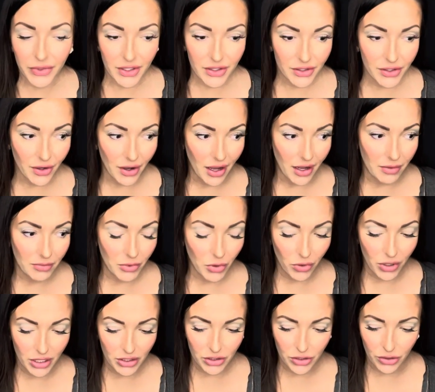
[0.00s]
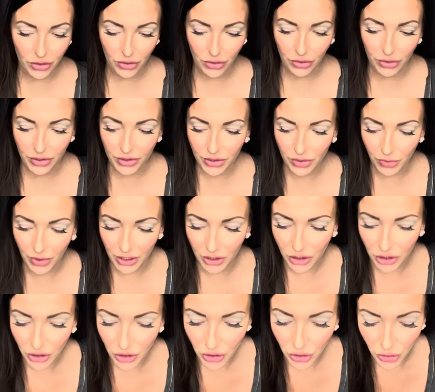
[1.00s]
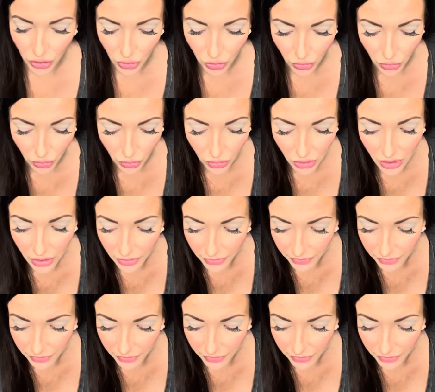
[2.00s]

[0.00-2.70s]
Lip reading: So I'm going to switch to